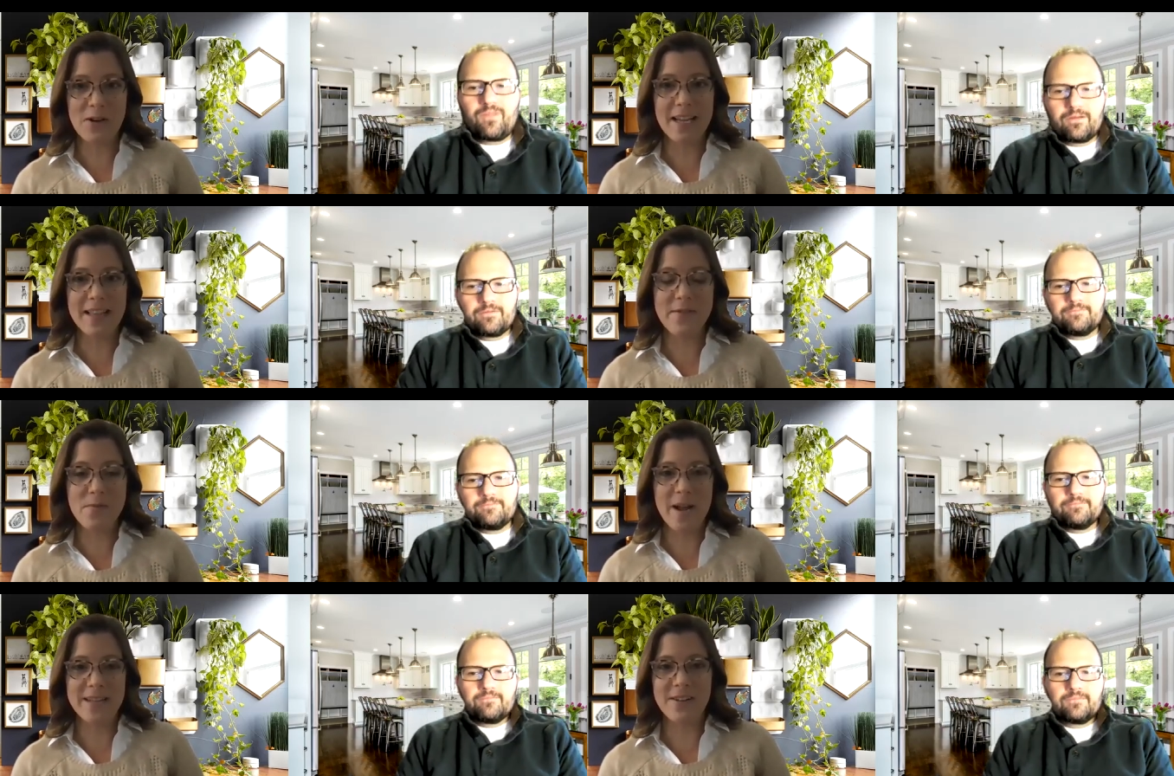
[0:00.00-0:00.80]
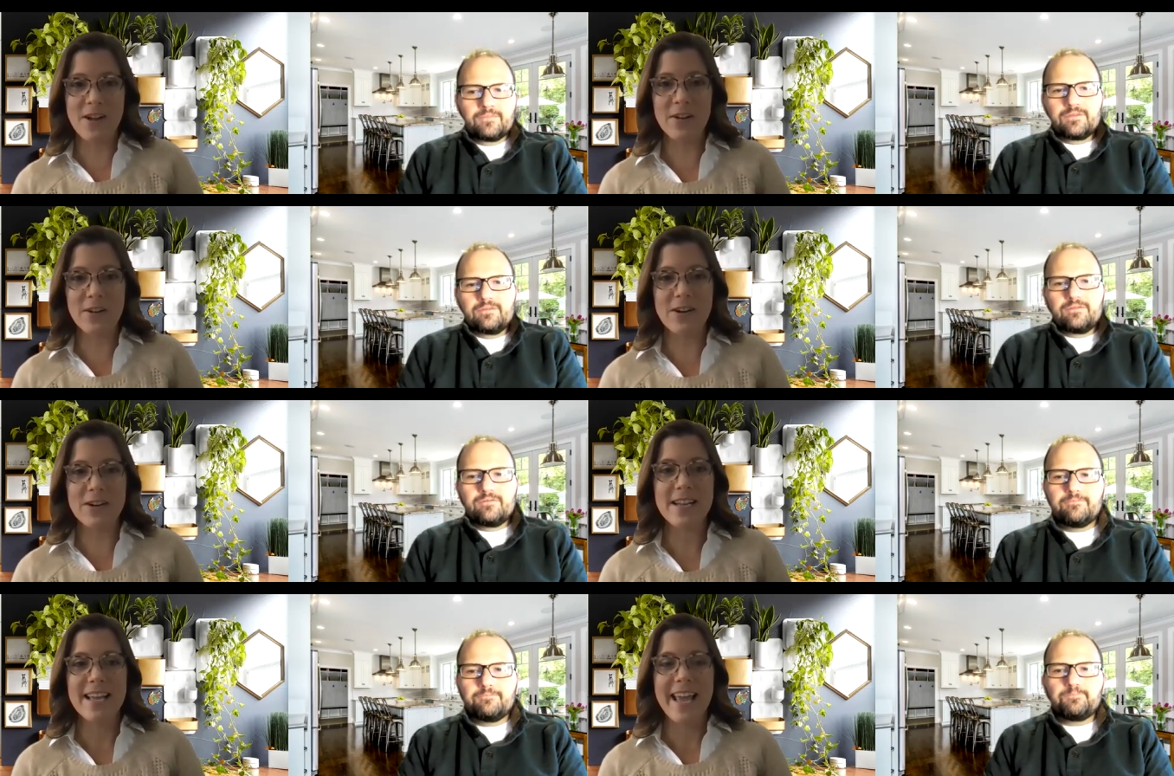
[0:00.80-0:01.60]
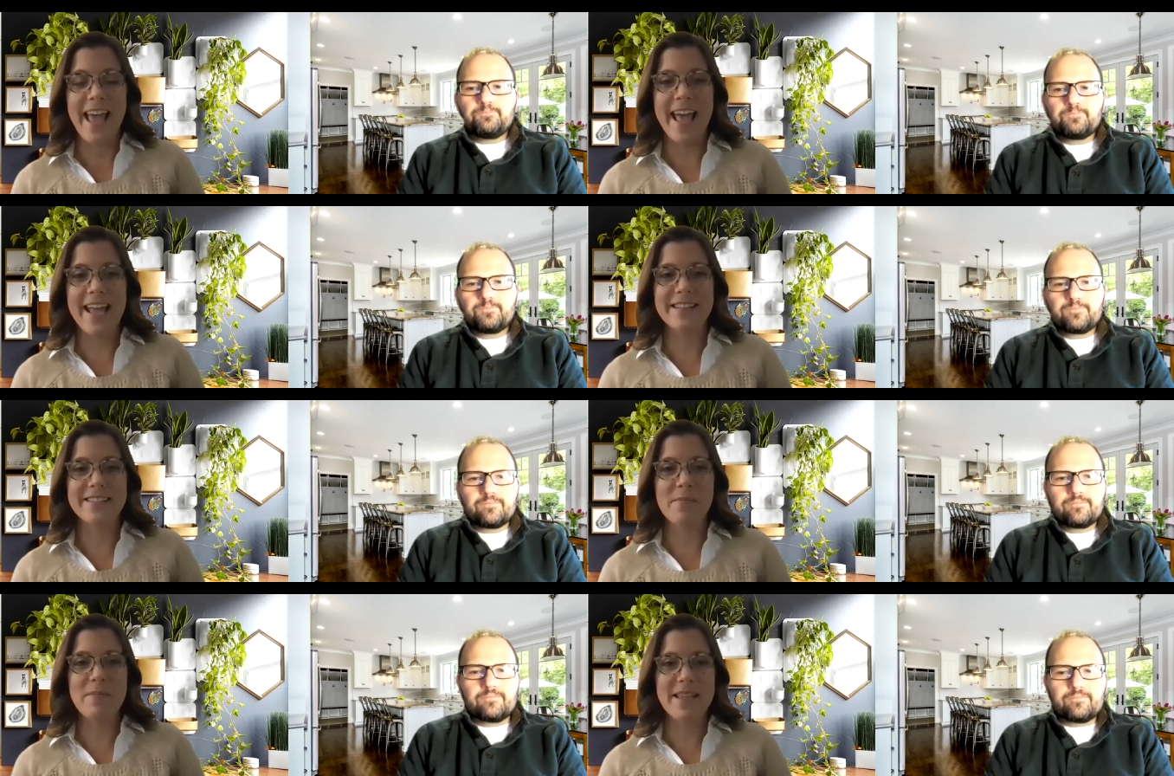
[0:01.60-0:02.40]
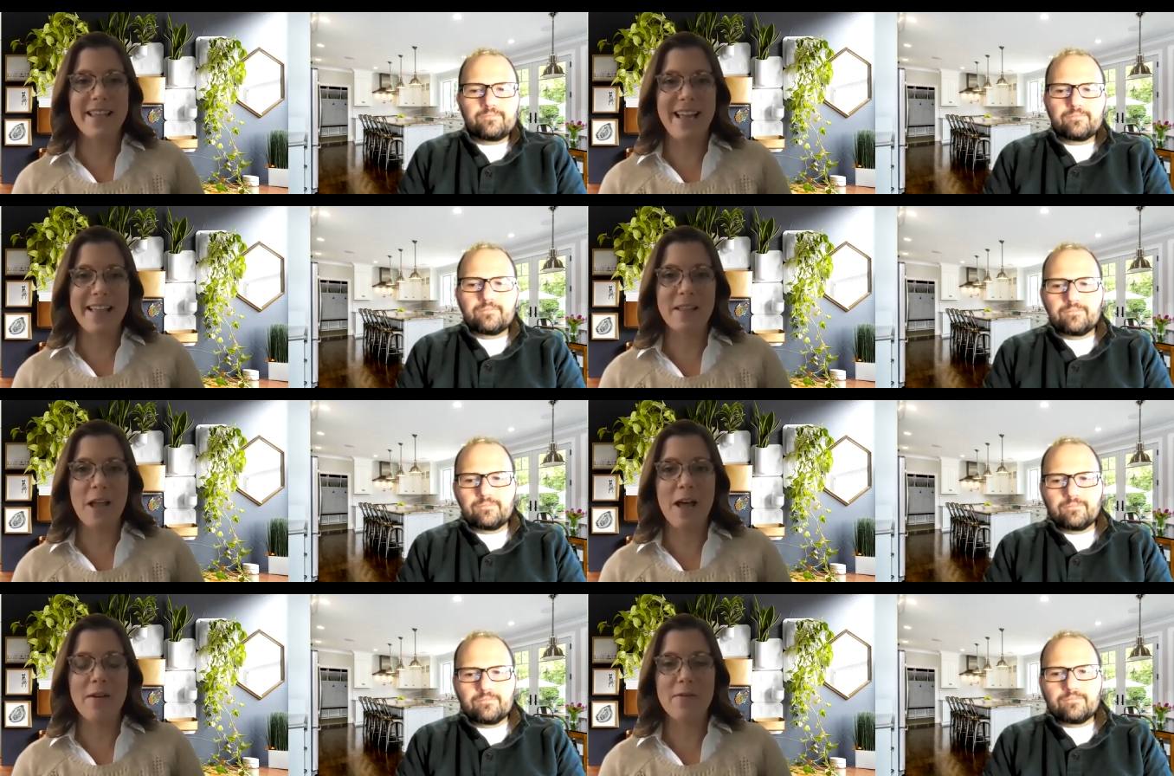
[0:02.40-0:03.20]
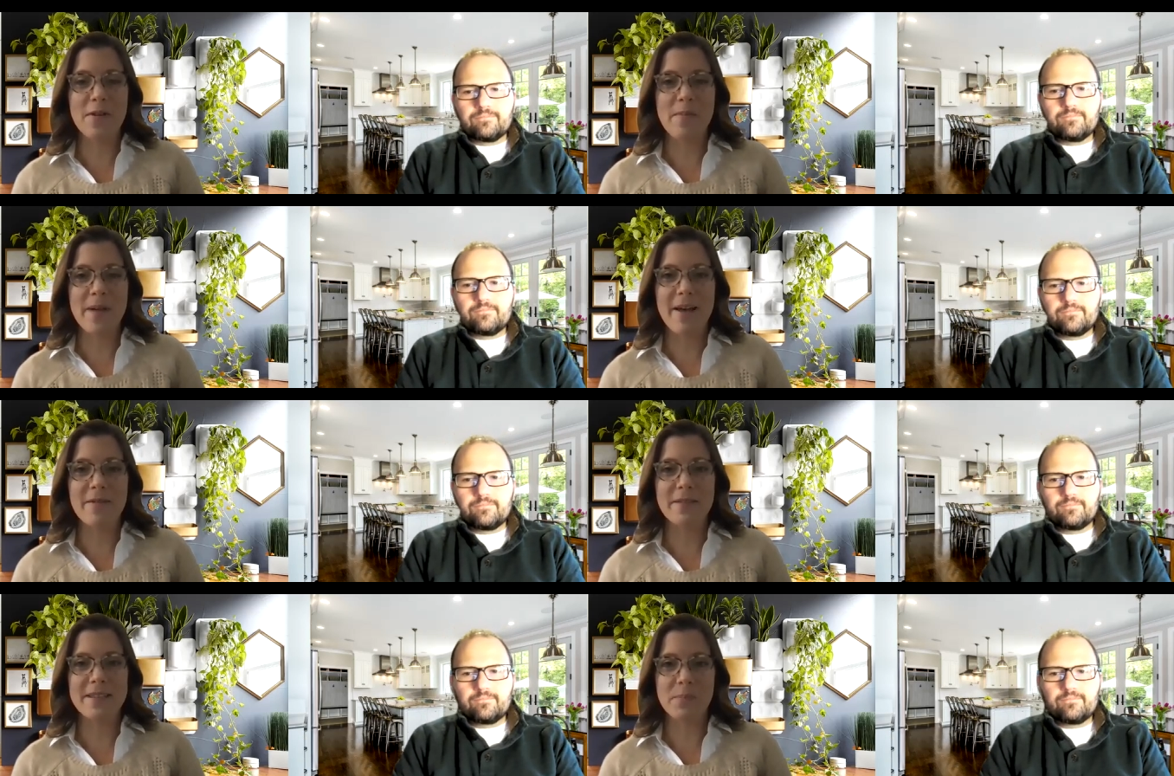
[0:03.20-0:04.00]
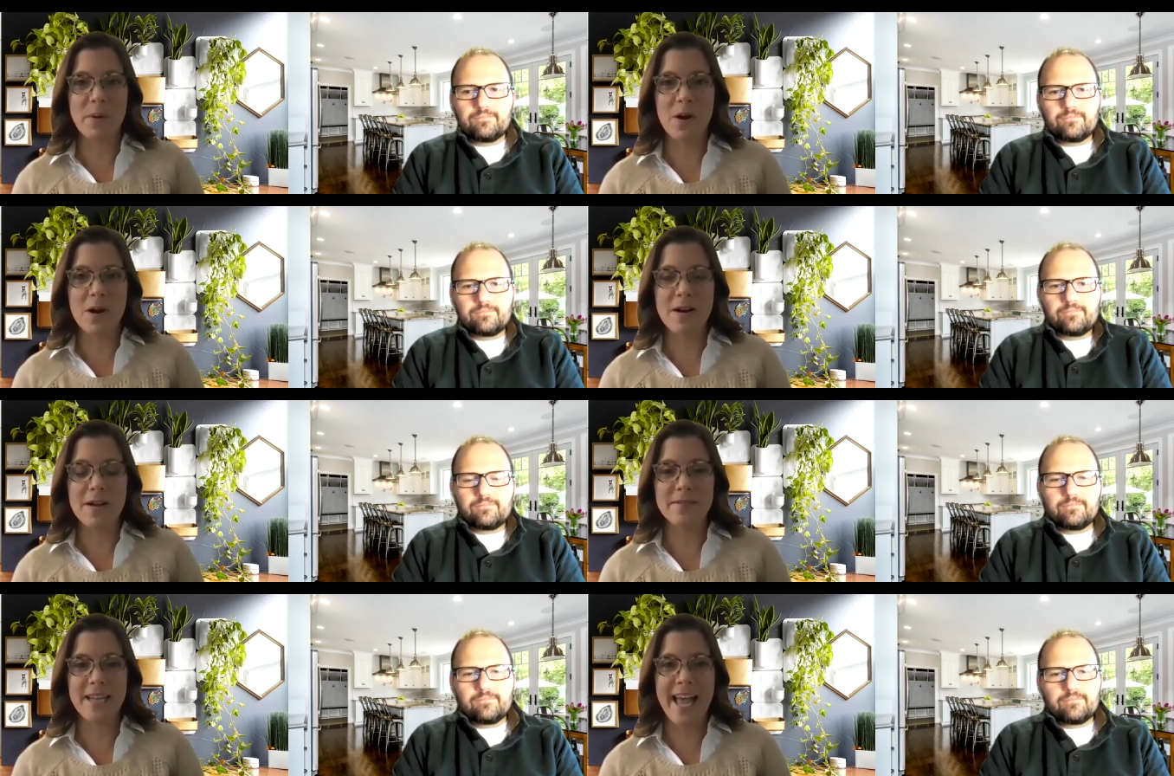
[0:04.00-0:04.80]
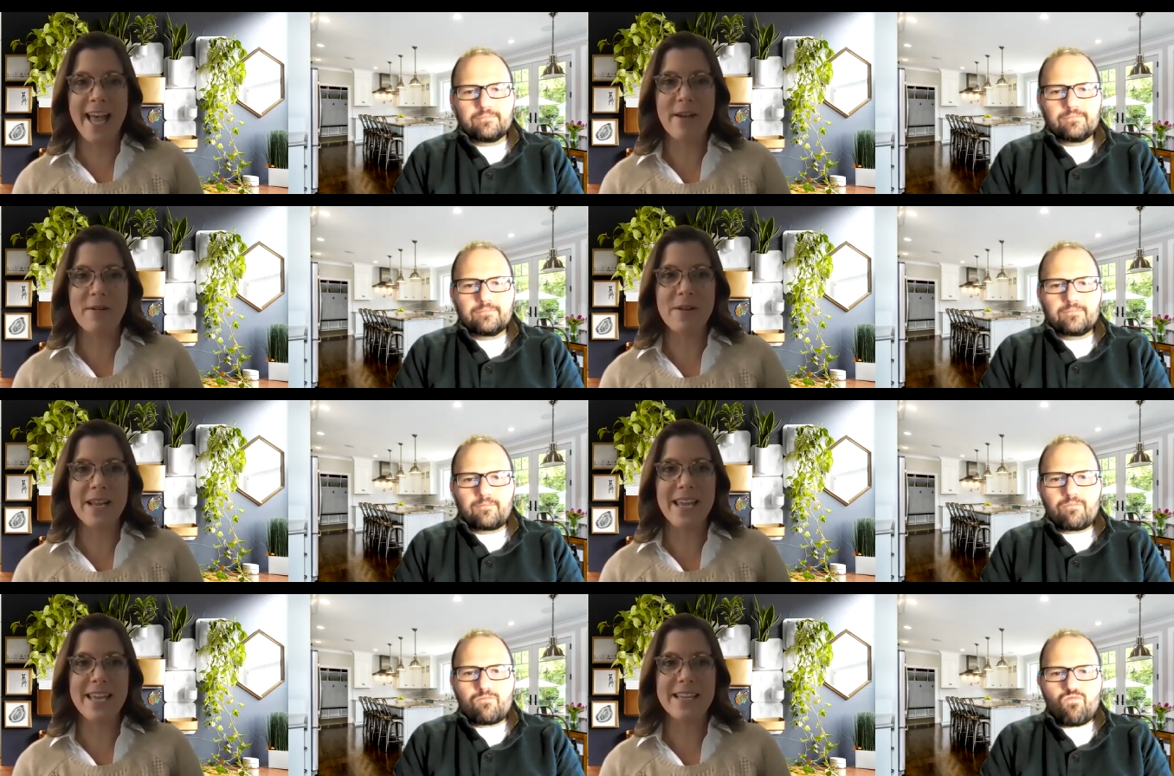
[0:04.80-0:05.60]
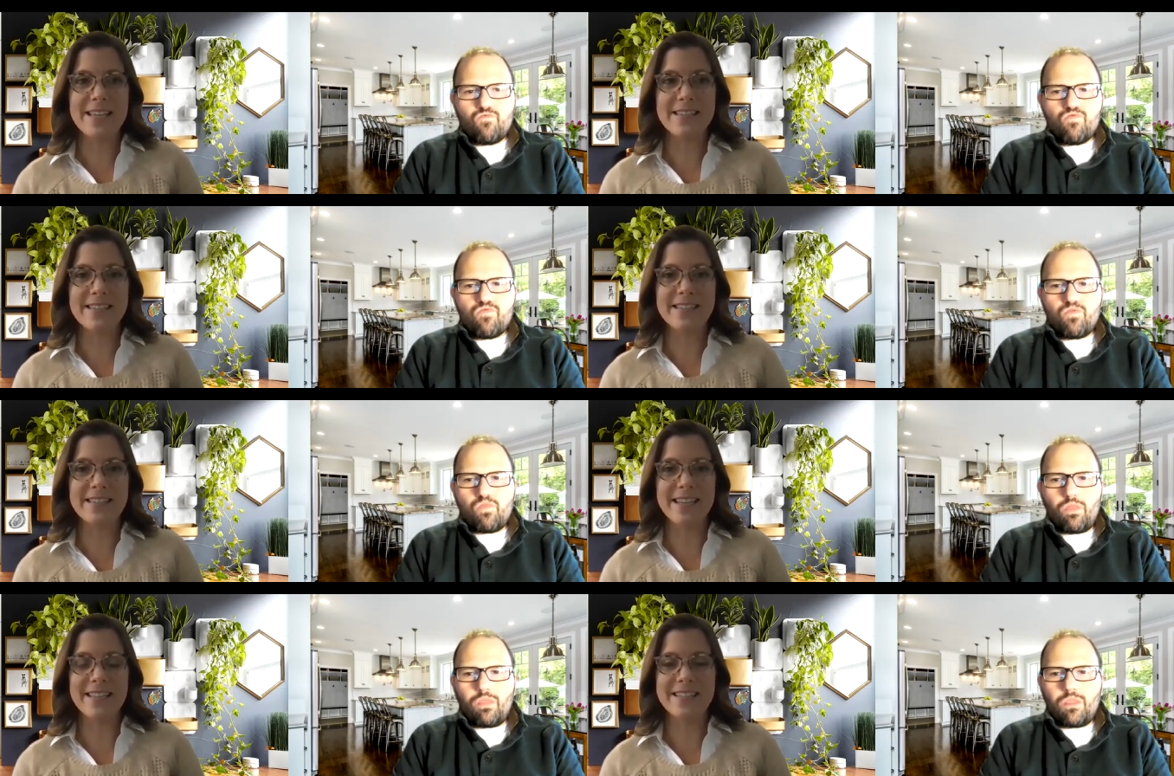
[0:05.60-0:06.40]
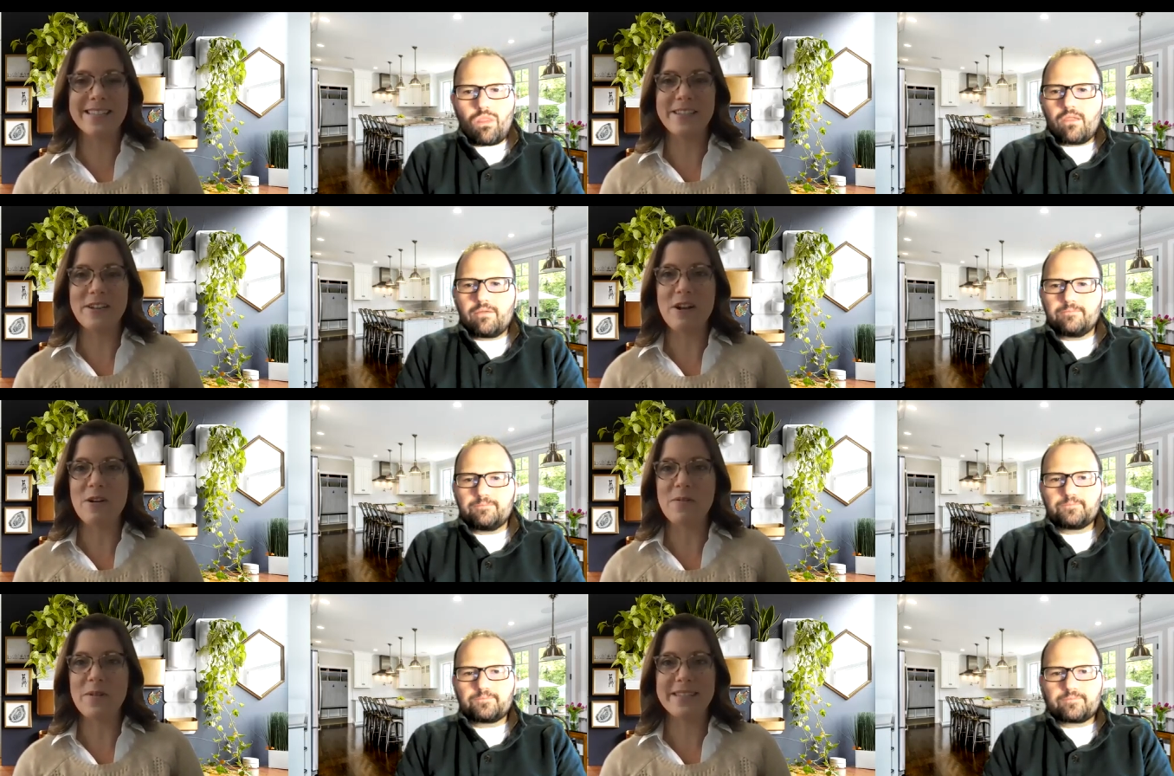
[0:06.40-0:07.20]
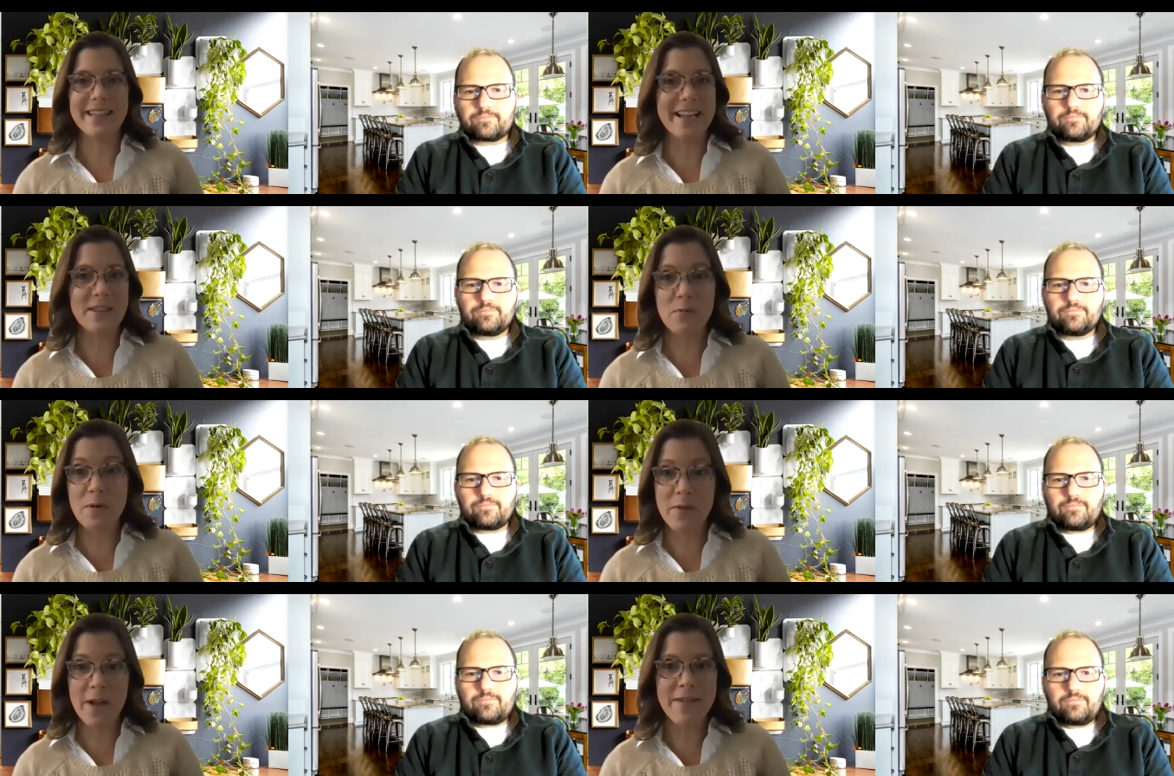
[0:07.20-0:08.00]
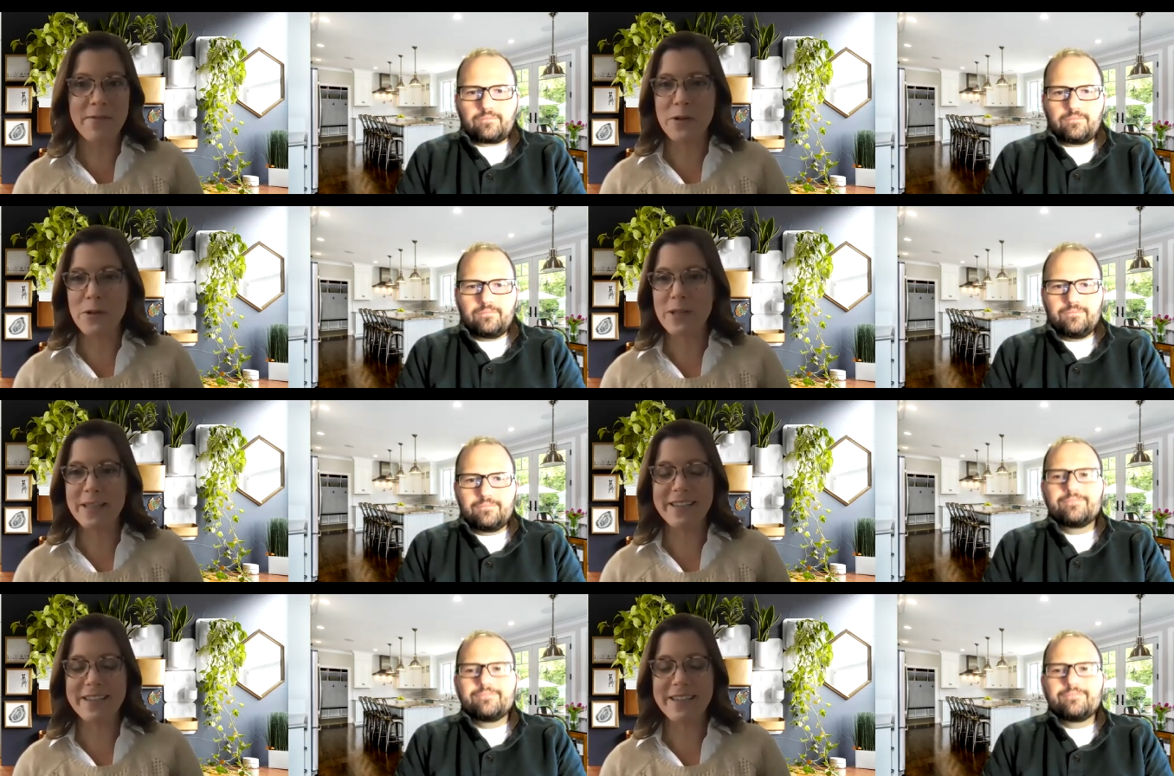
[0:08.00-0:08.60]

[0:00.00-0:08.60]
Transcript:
Speaker 1: I live in West Concord, and something that I love about this part of town is it's you know it's like the revival.